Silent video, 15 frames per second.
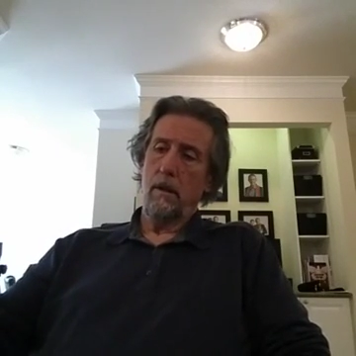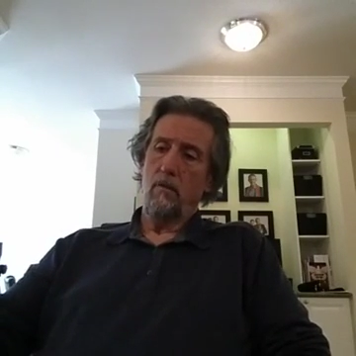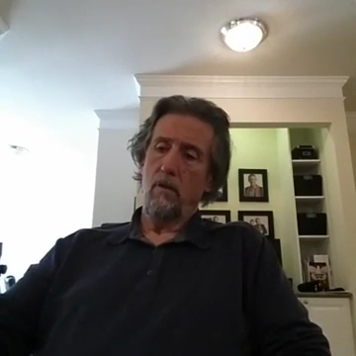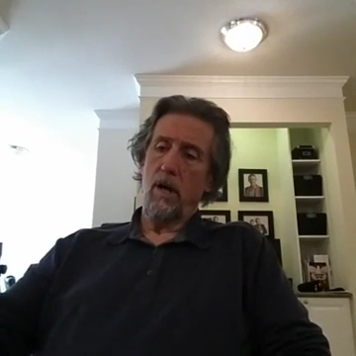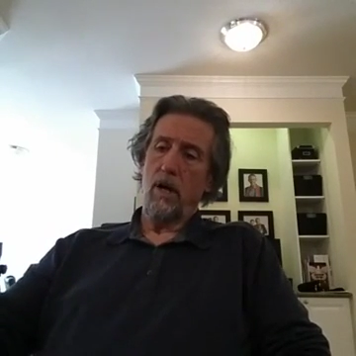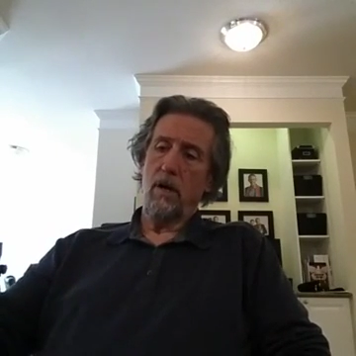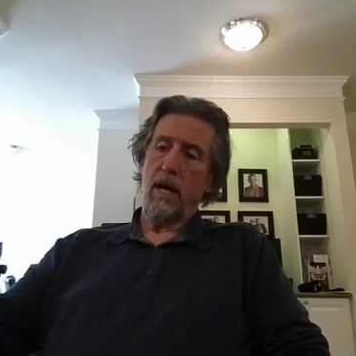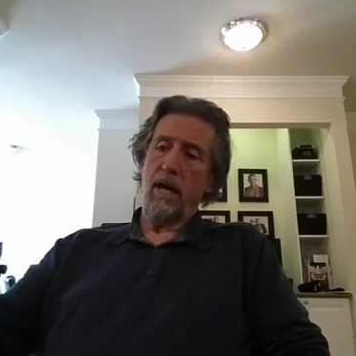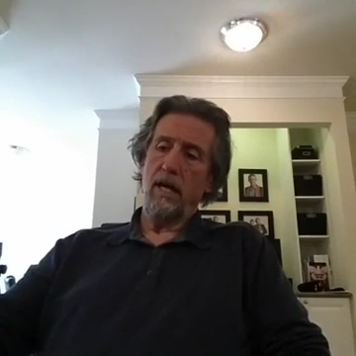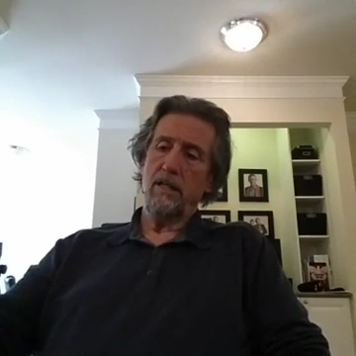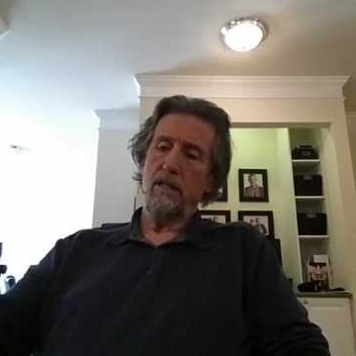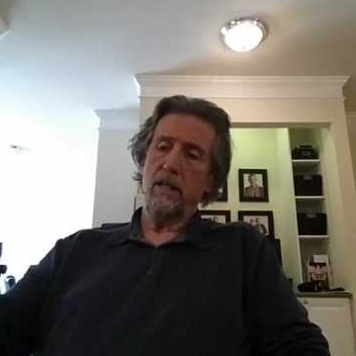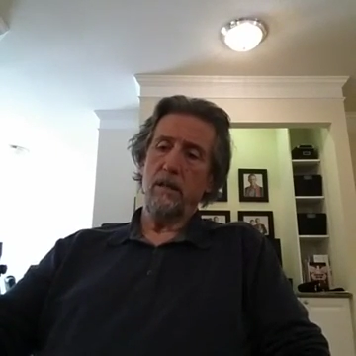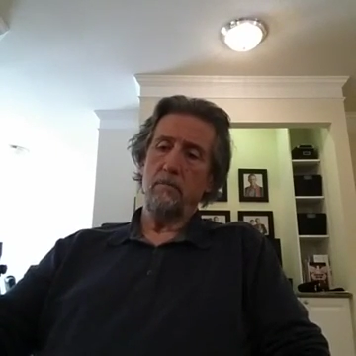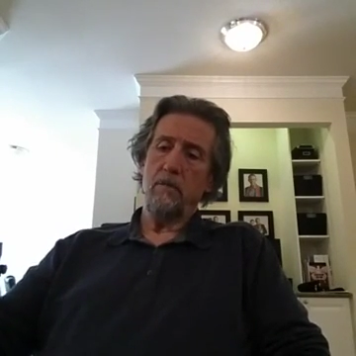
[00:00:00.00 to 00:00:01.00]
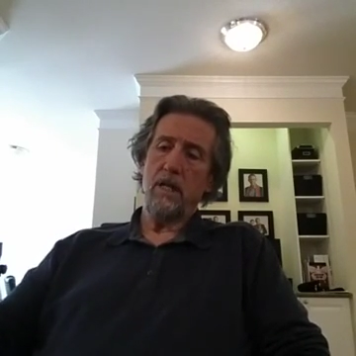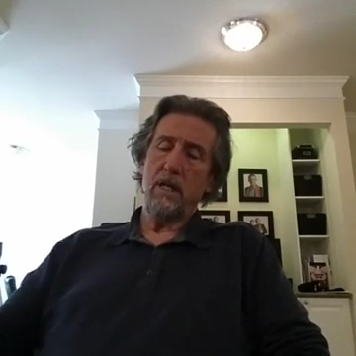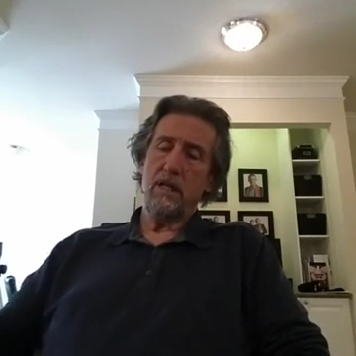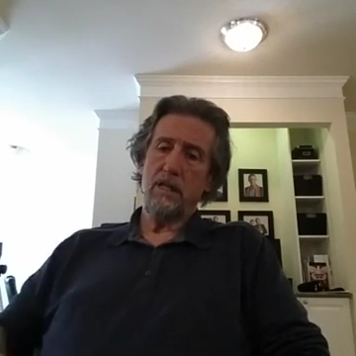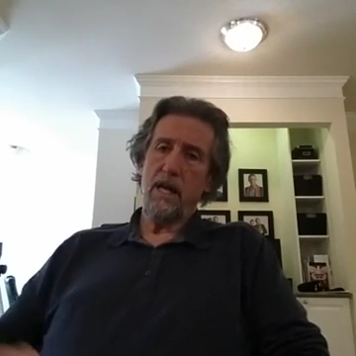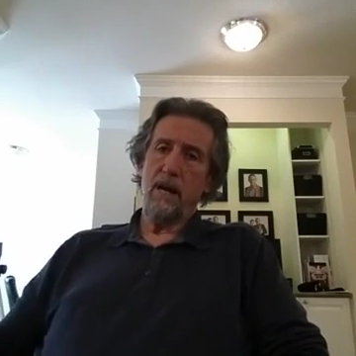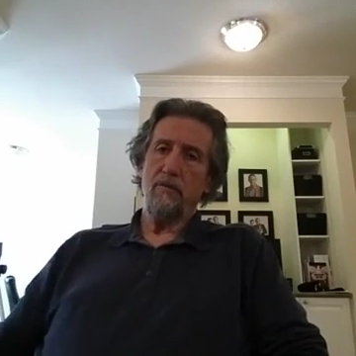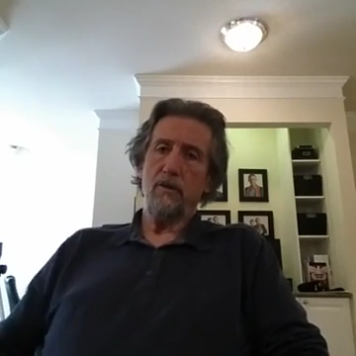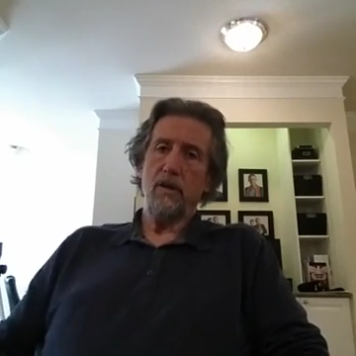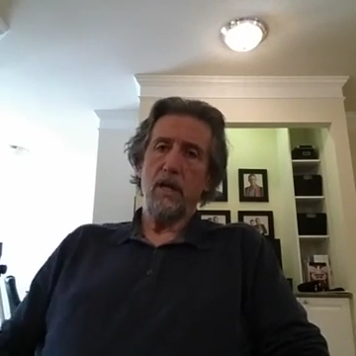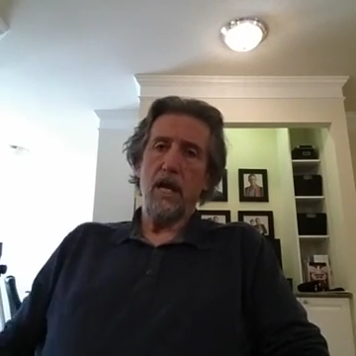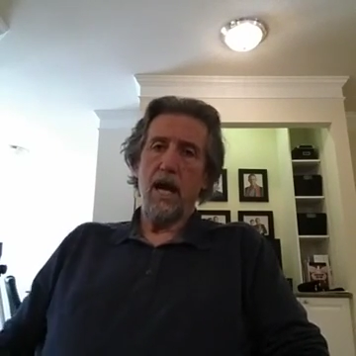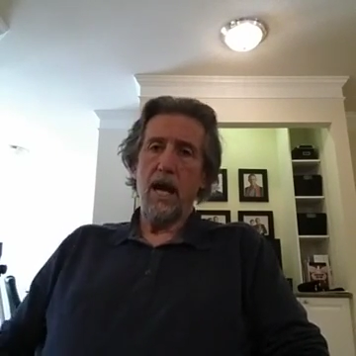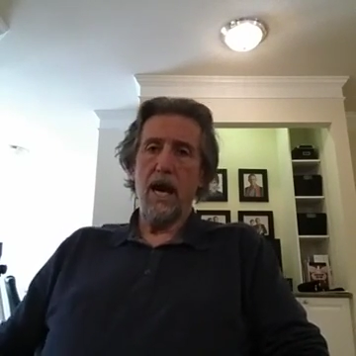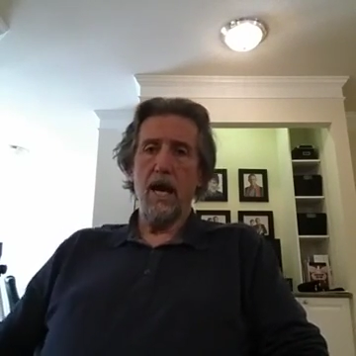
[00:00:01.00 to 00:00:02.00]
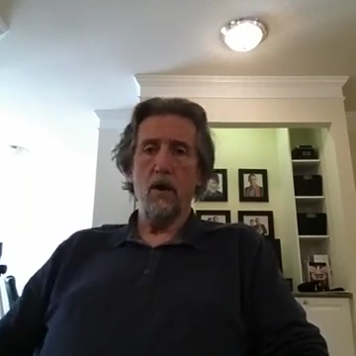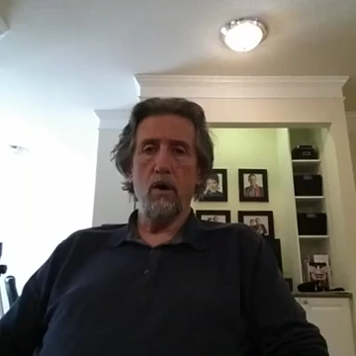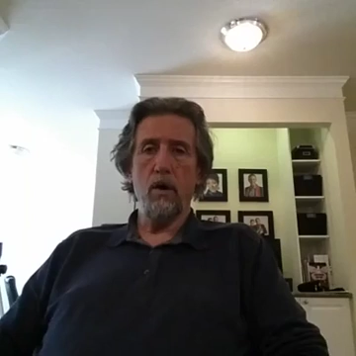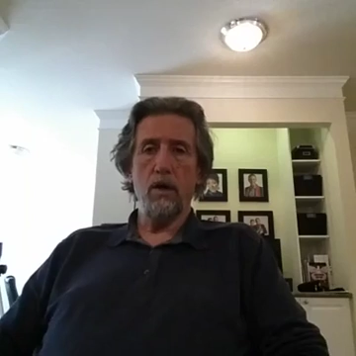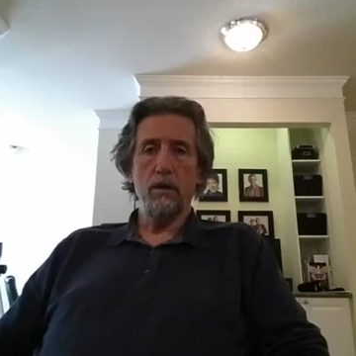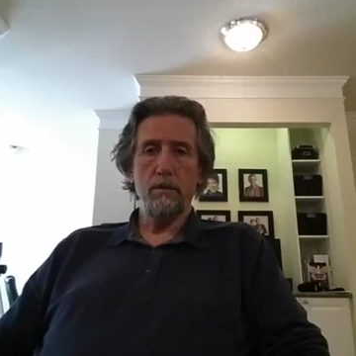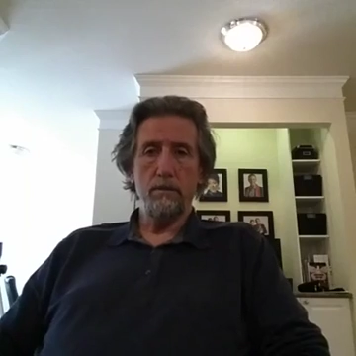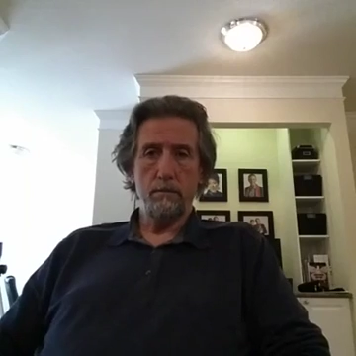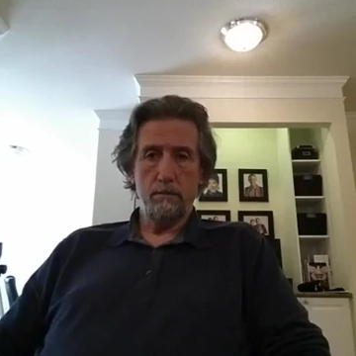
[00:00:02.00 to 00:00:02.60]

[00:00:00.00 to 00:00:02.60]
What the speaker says: Well, 18 minutes after the hour,